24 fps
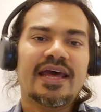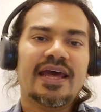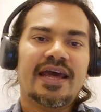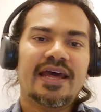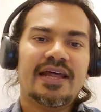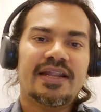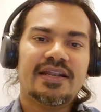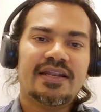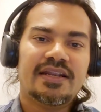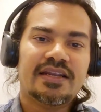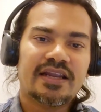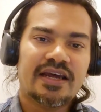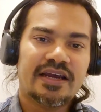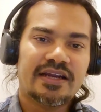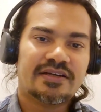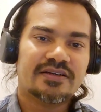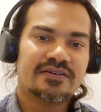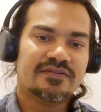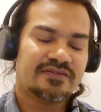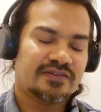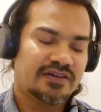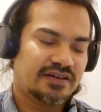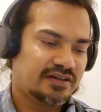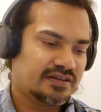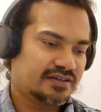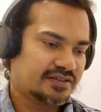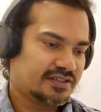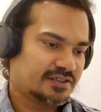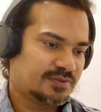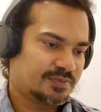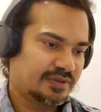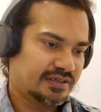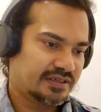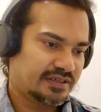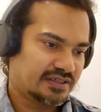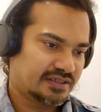and native English
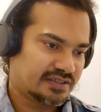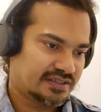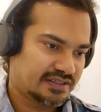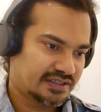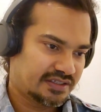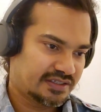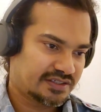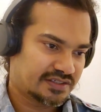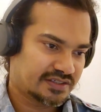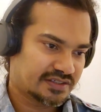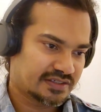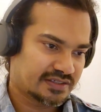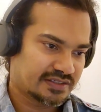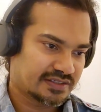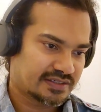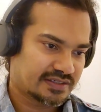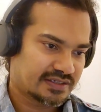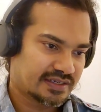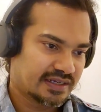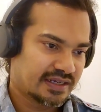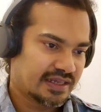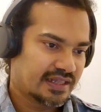speaking teachers,